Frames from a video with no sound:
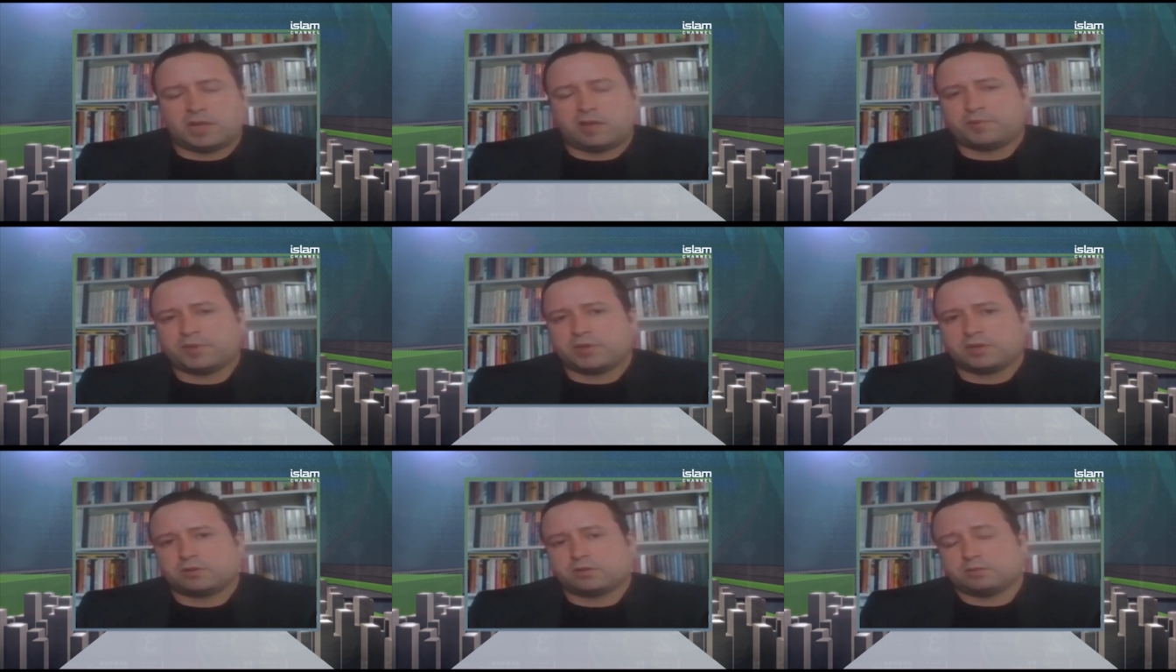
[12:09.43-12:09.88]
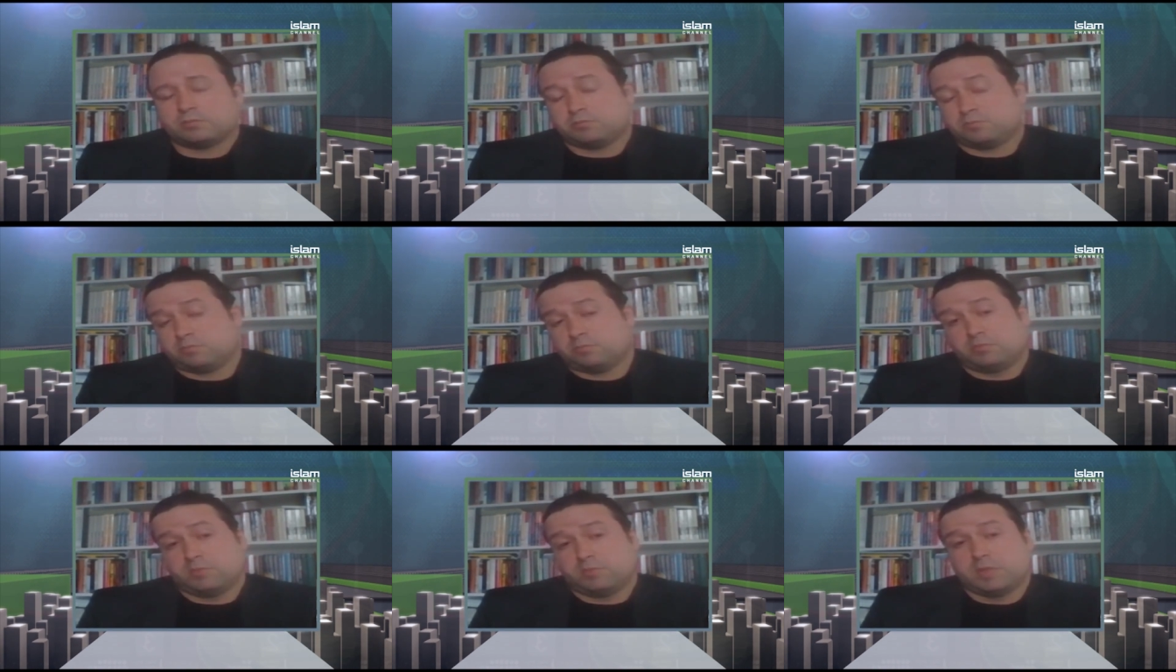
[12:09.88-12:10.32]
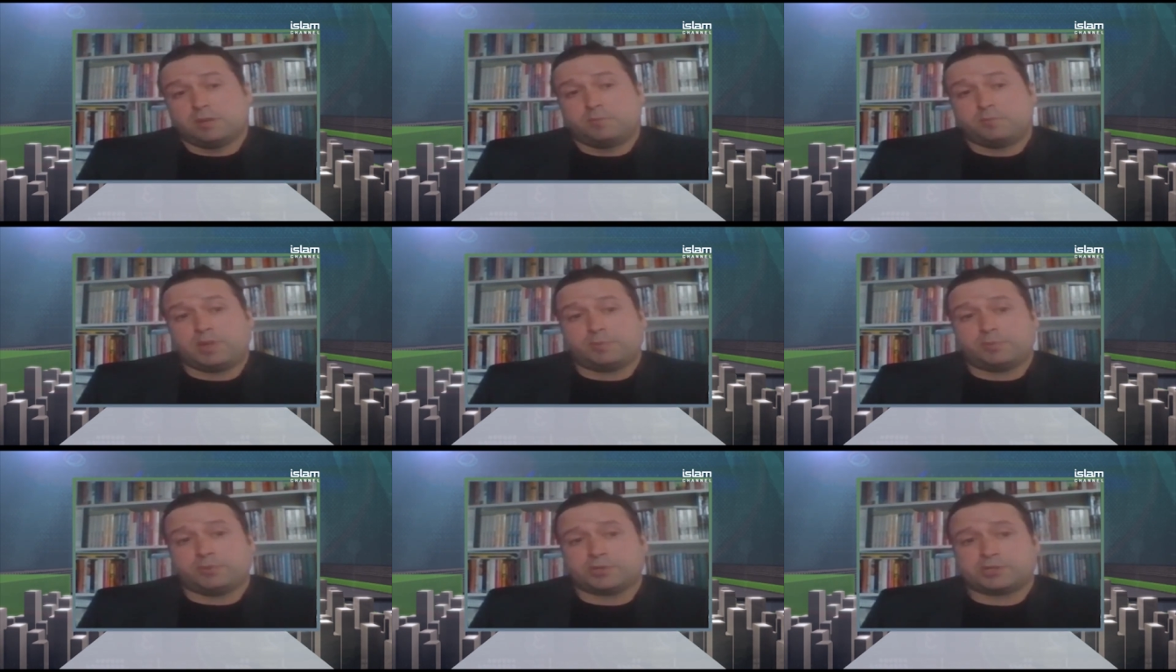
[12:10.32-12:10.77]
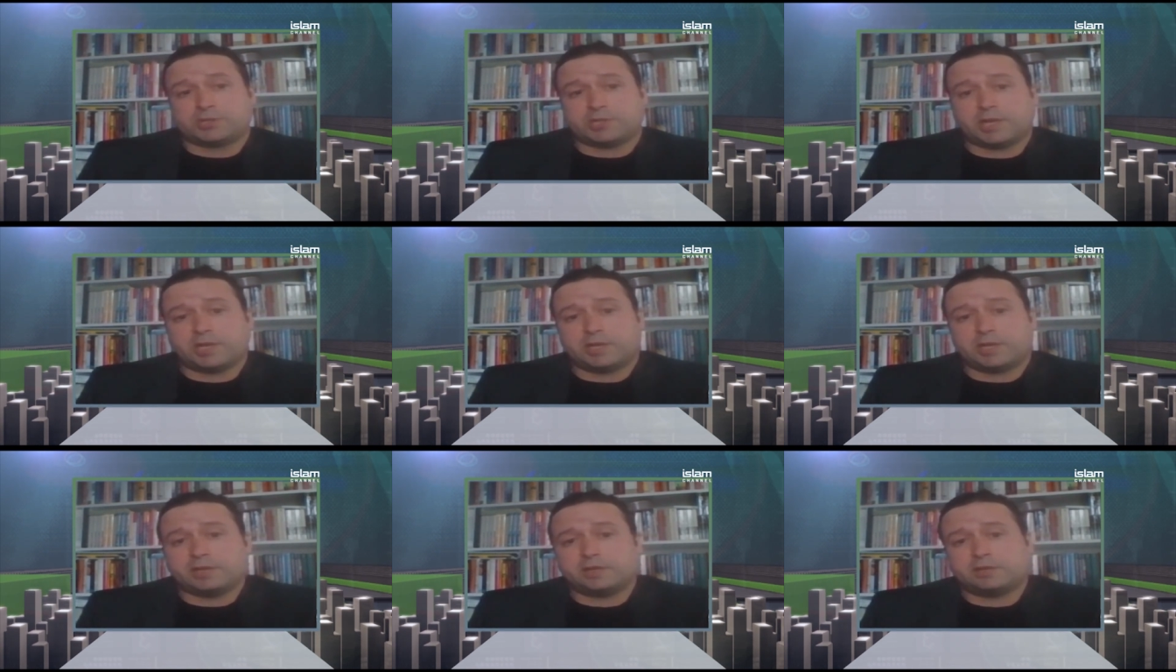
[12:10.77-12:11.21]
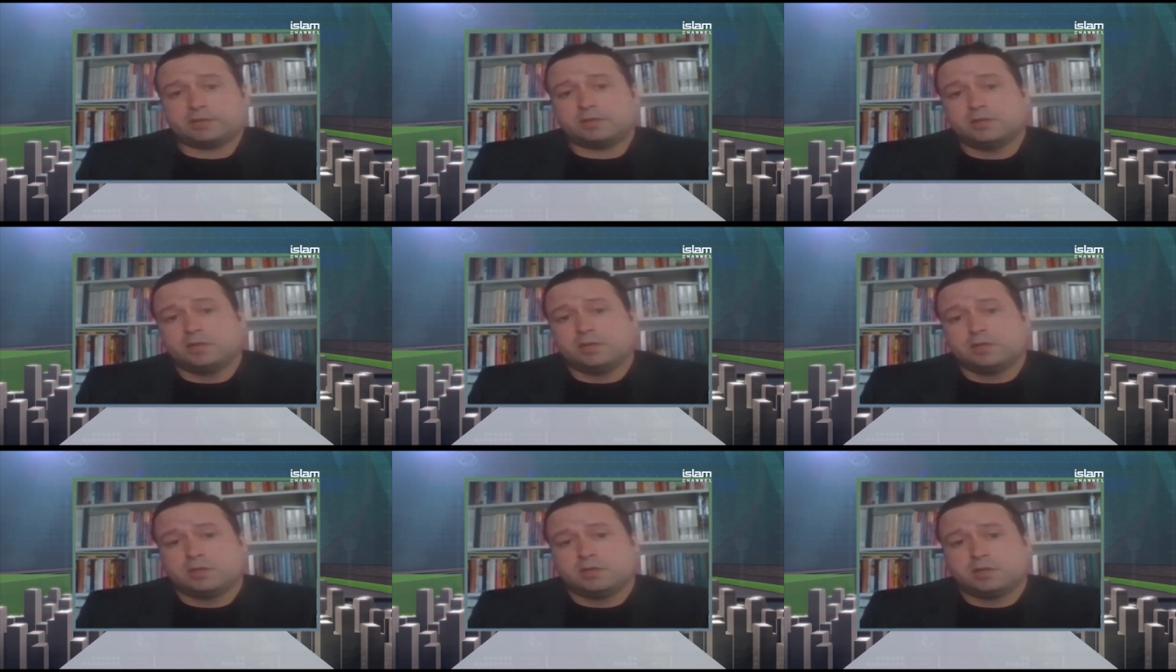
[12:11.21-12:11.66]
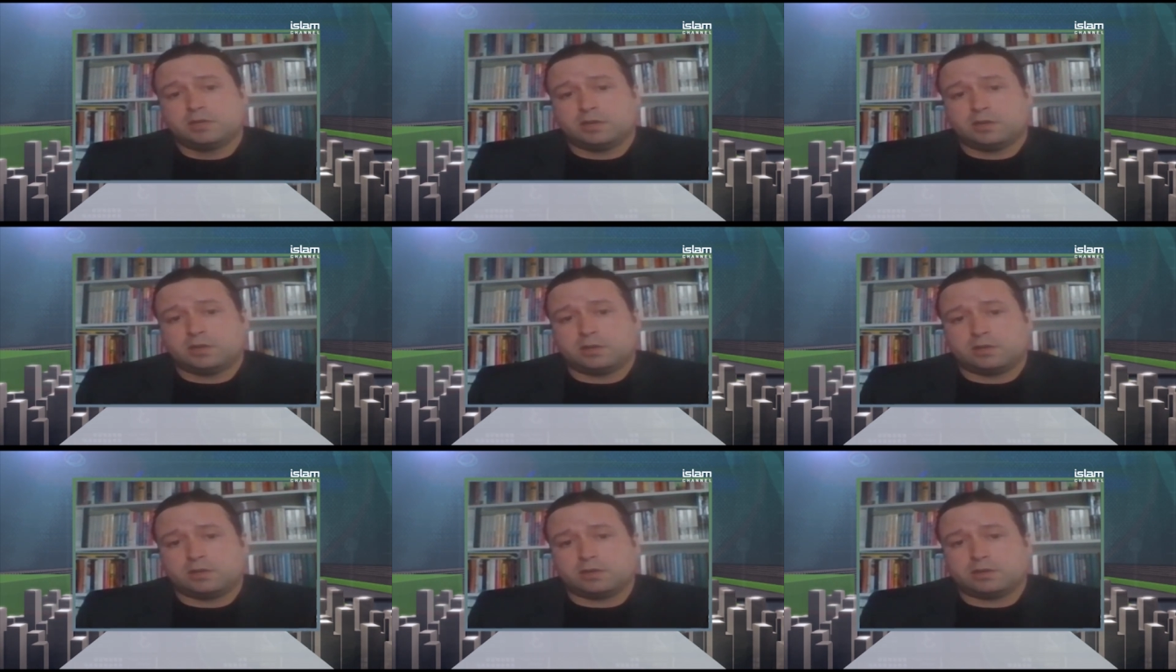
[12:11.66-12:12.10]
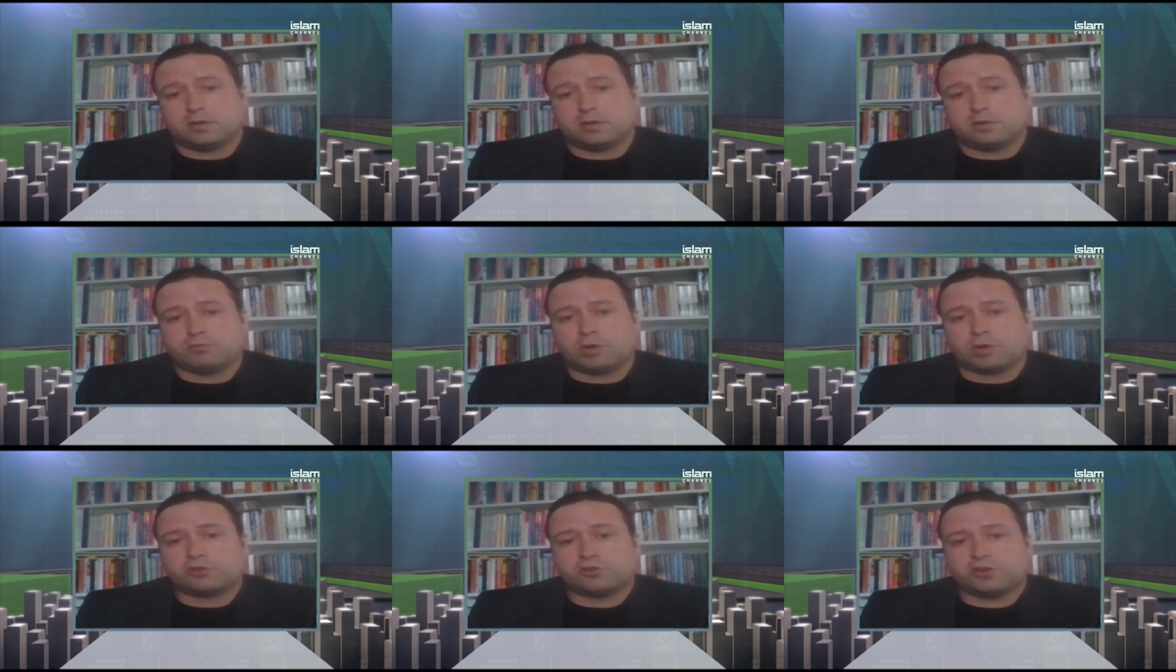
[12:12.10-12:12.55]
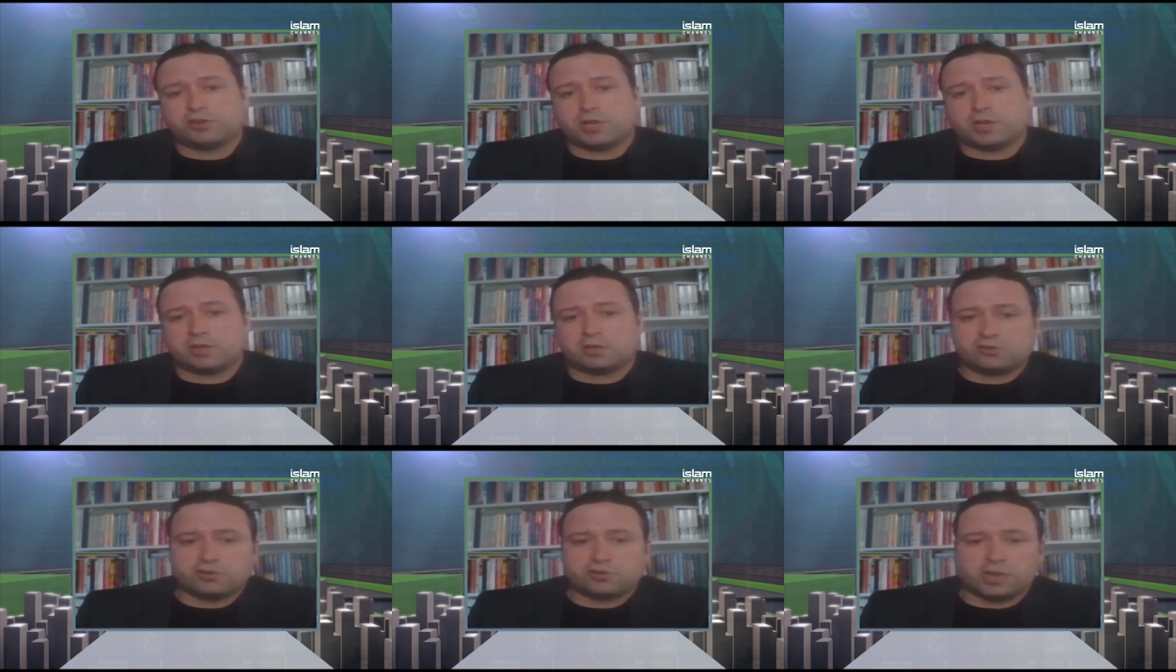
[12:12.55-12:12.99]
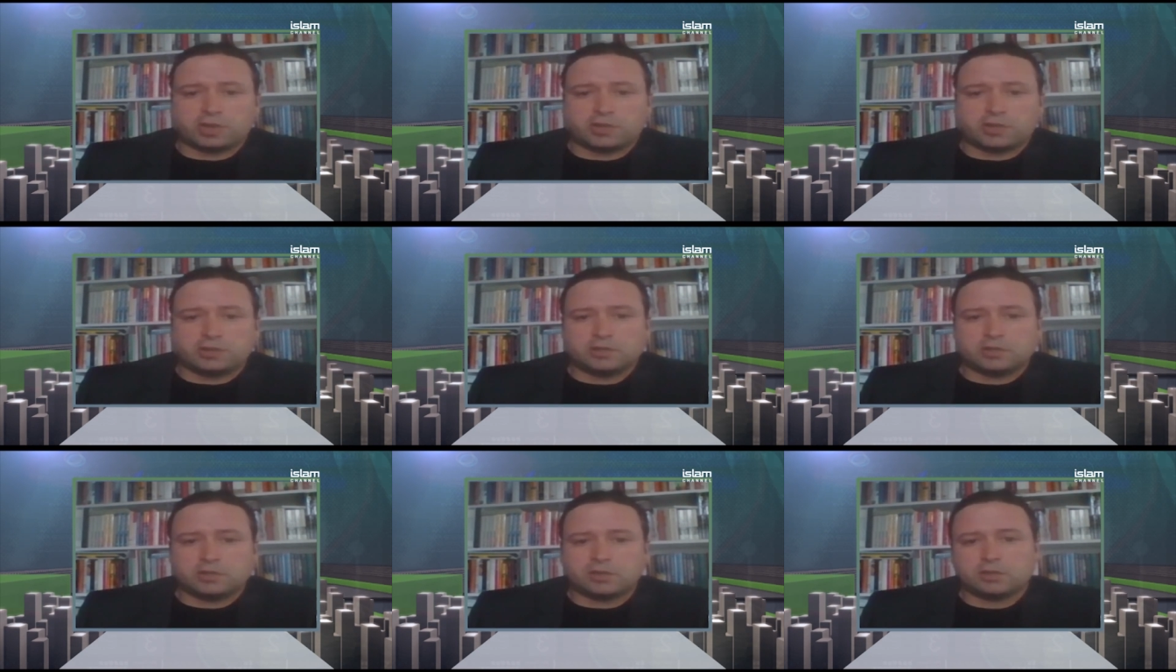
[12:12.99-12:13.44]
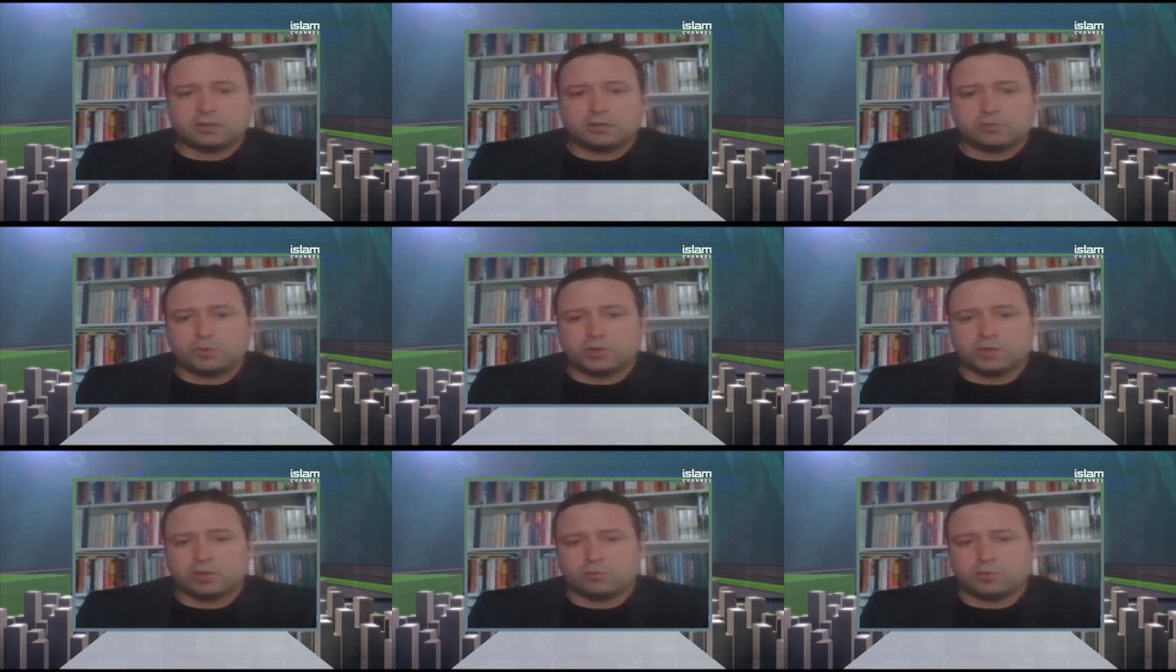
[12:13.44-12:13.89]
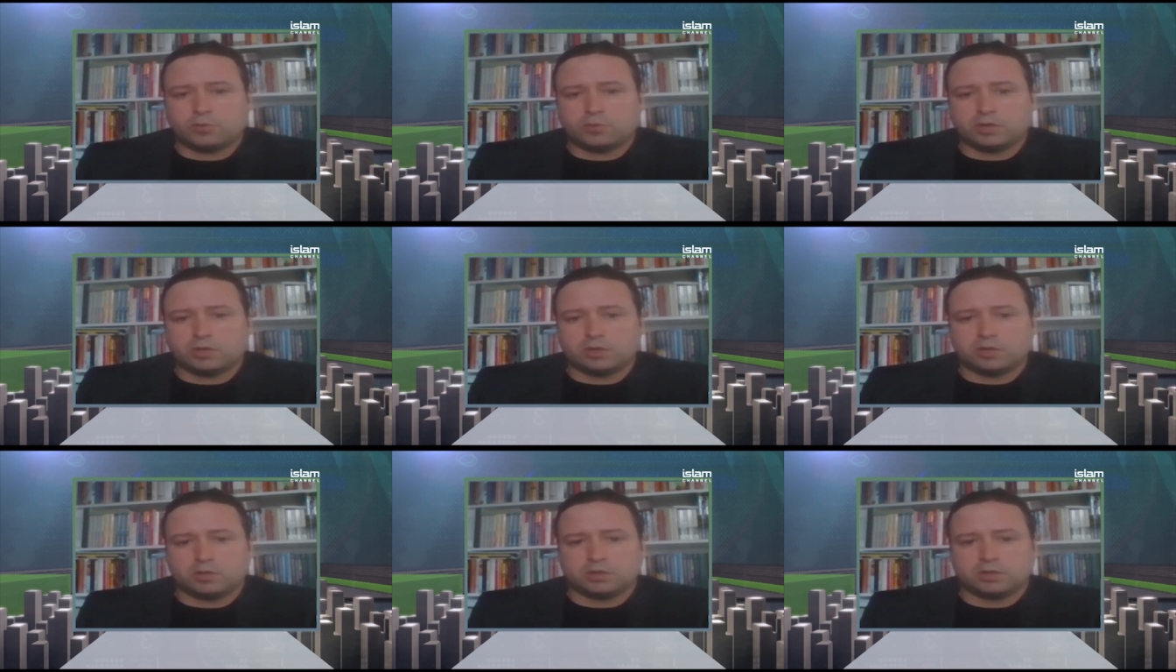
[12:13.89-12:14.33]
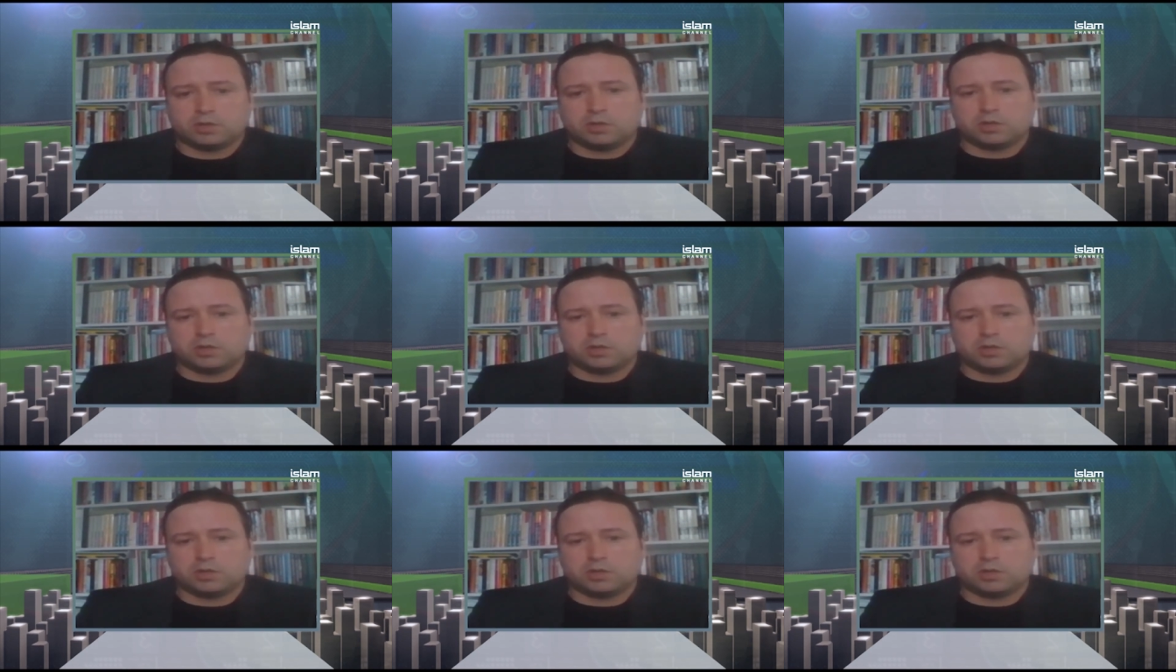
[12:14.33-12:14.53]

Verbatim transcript: having people saying uh, Russia and China will will